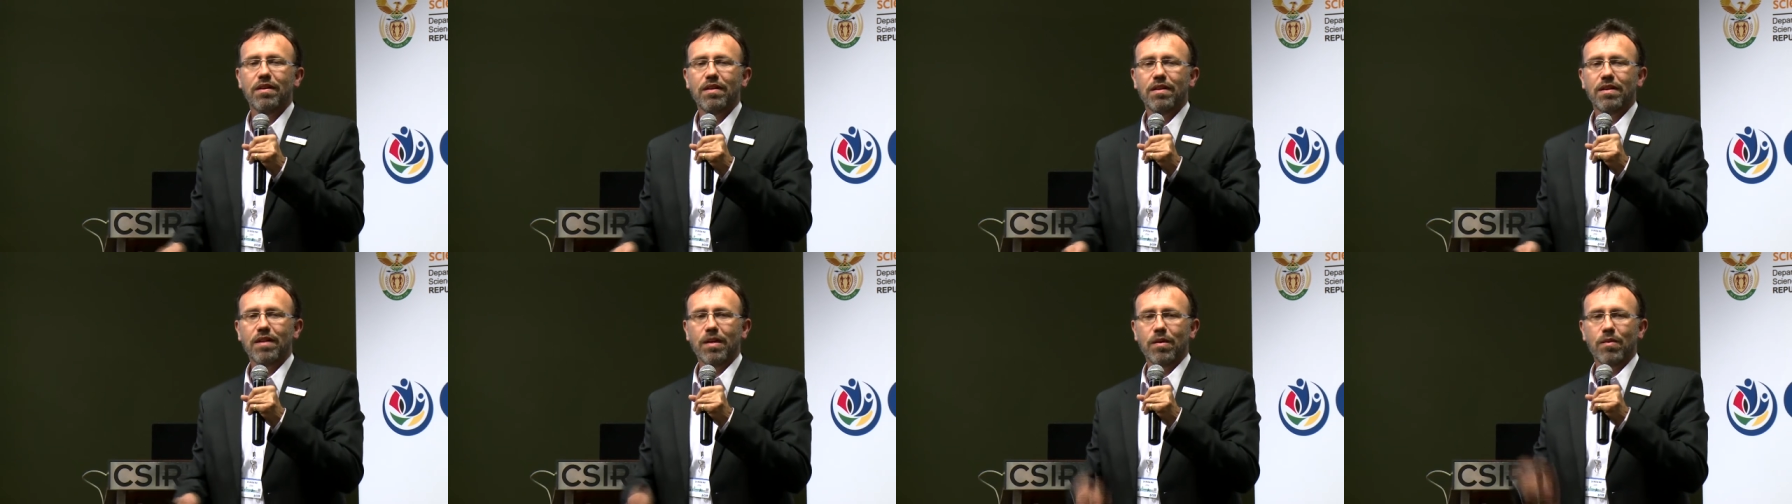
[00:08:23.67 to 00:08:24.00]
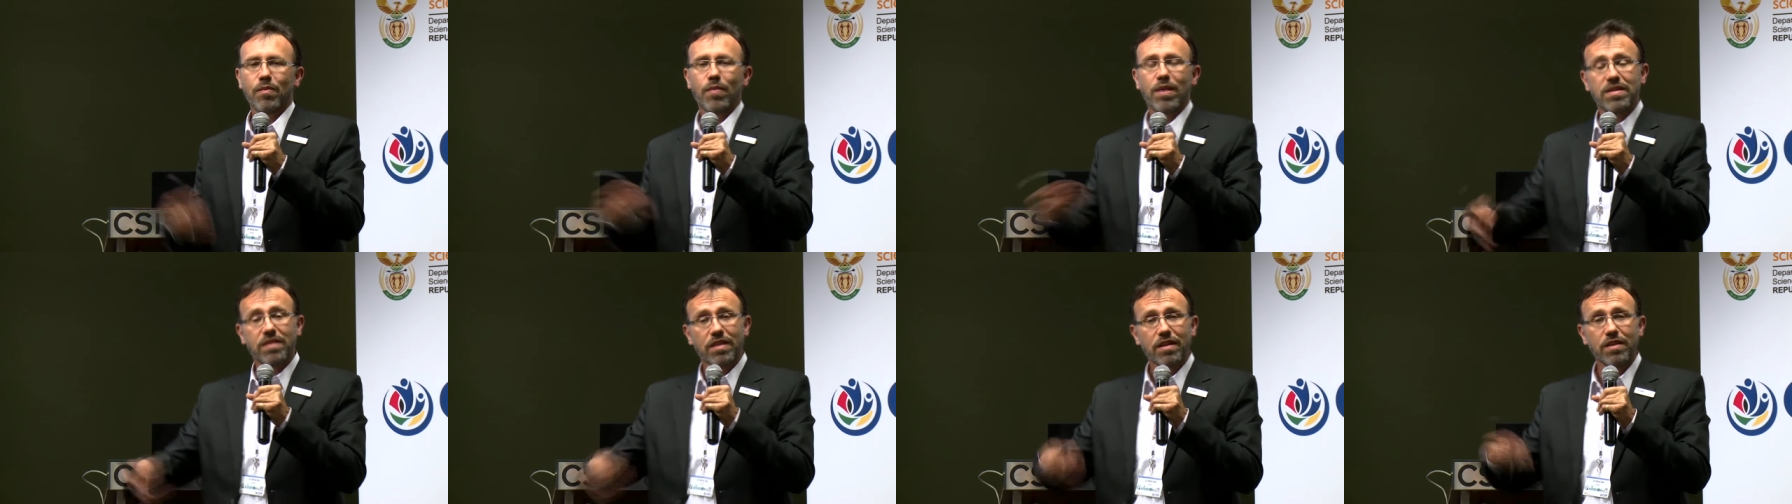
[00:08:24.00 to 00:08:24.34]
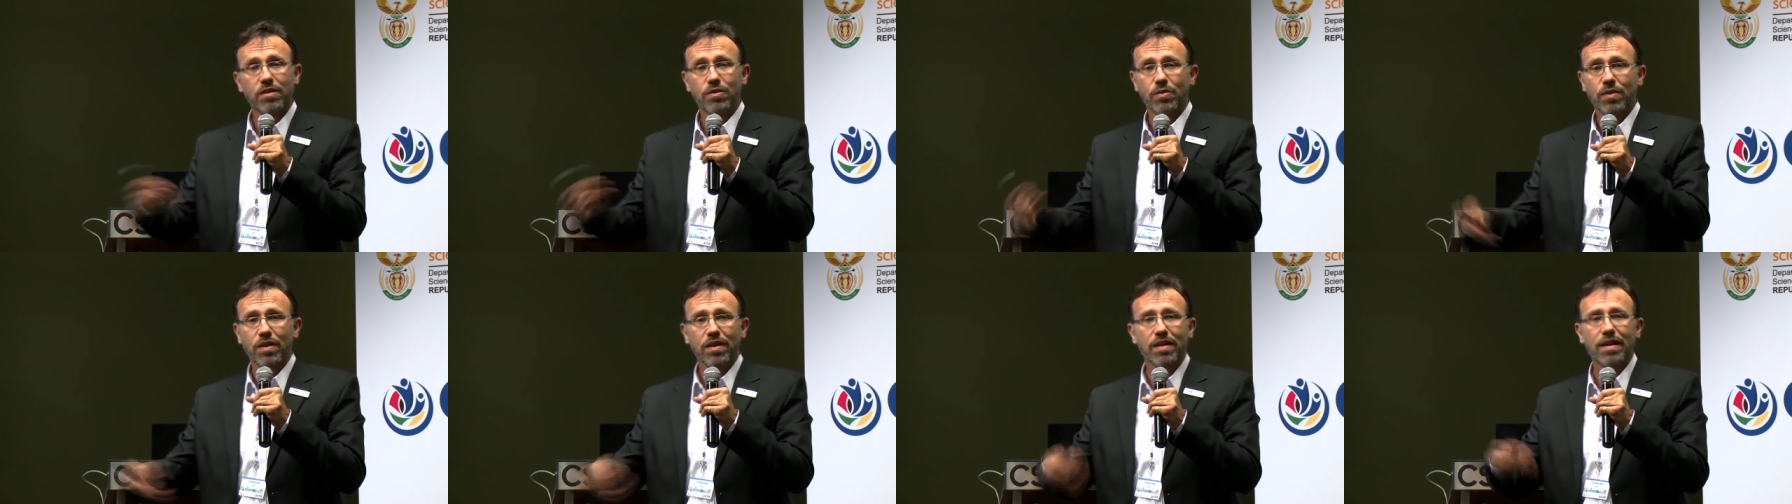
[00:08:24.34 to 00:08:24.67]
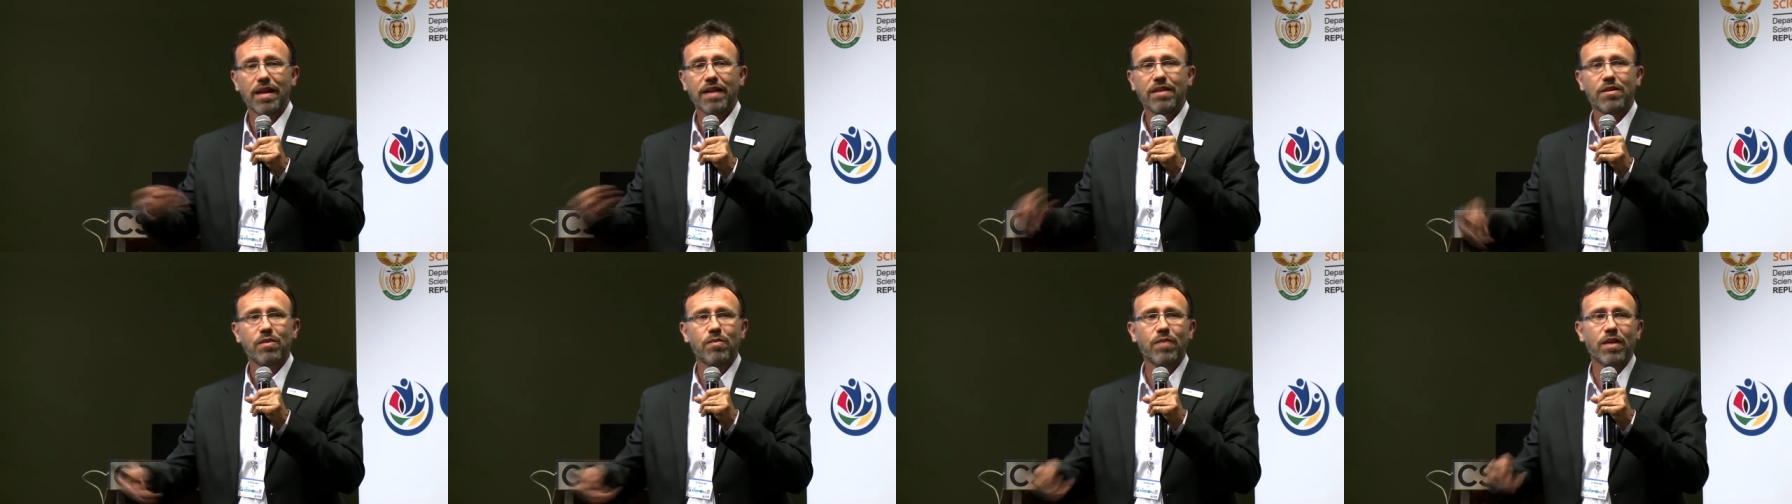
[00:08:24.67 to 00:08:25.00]
they were basically doing
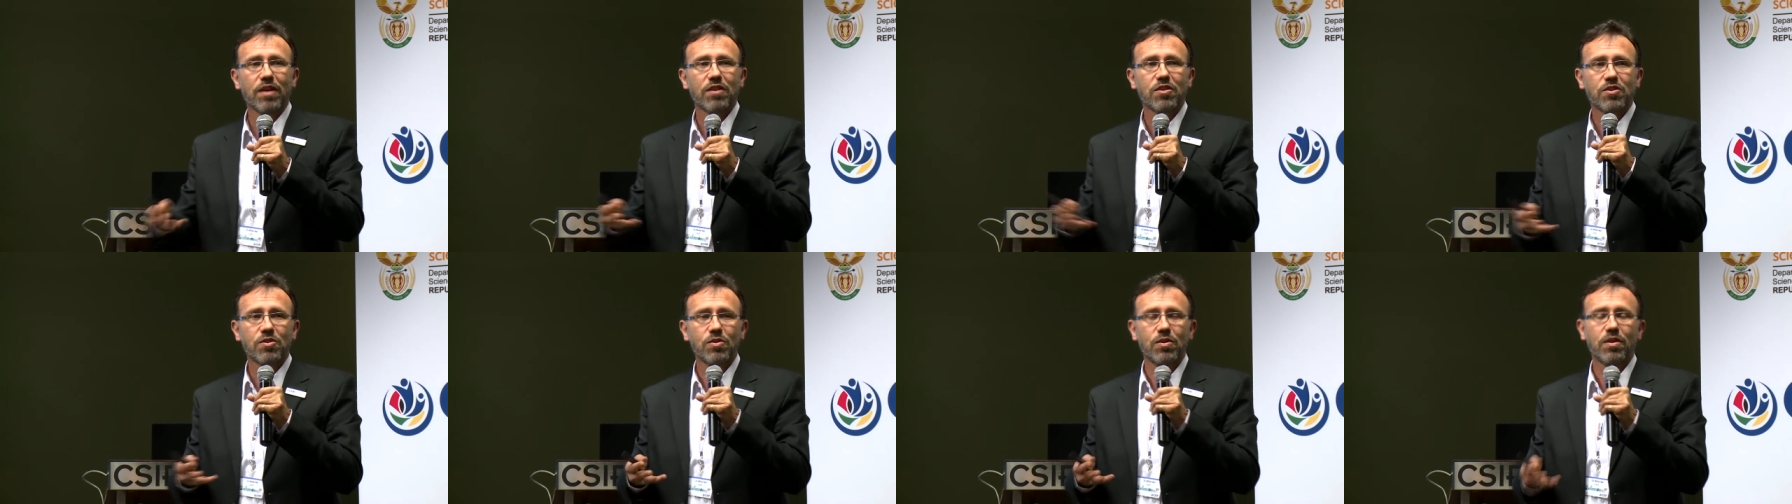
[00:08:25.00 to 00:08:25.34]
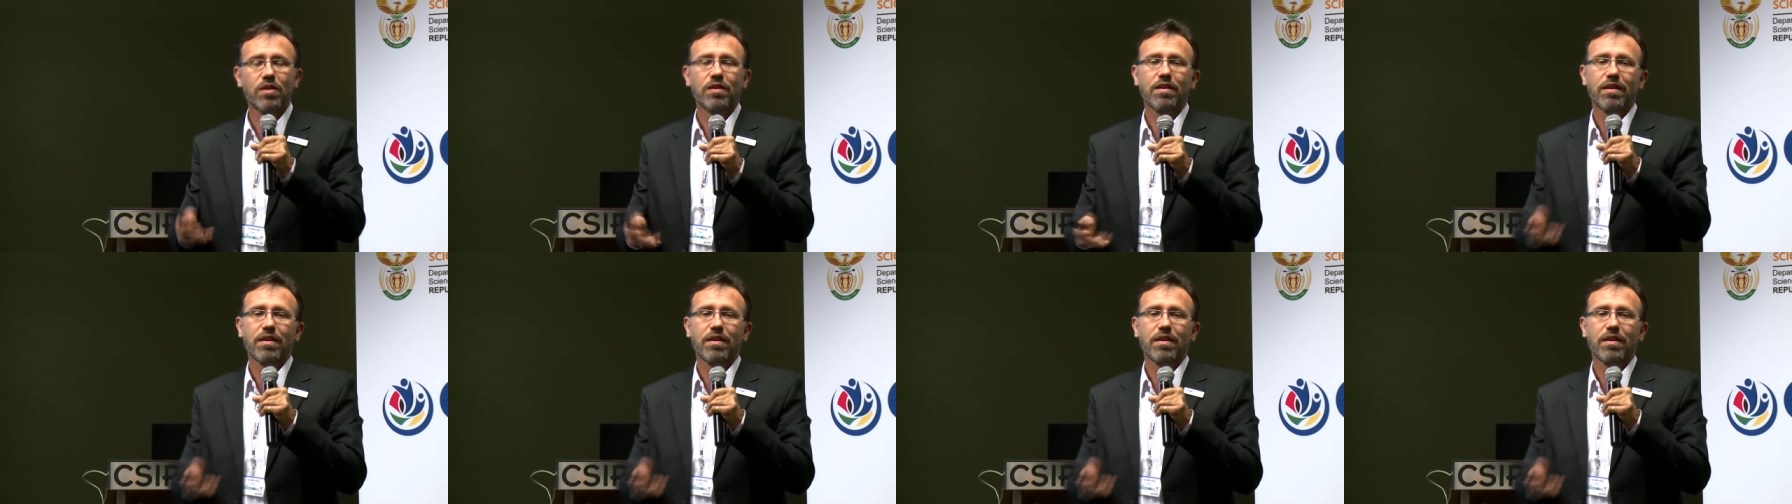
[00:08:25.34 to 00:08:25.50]
that to make sure